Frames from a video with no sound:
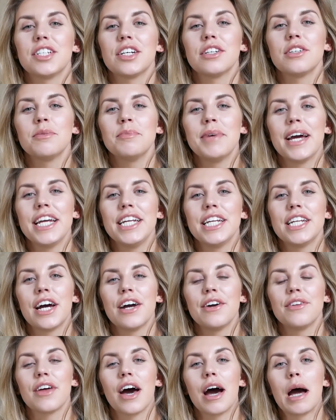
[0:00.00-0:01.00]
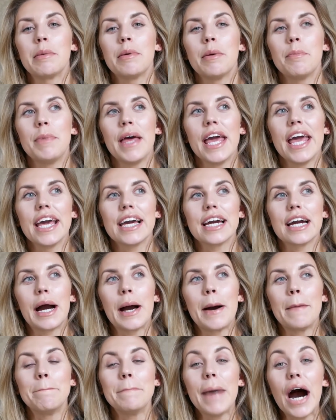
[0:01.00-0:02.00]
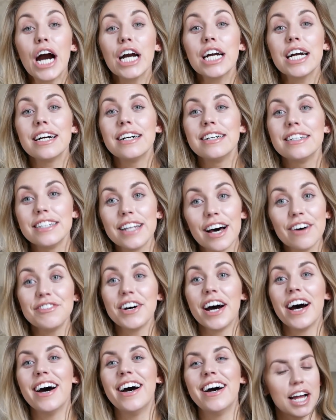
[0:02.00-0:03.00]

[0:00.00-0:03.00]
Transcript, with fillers: channel may know that I'm a big mug lover.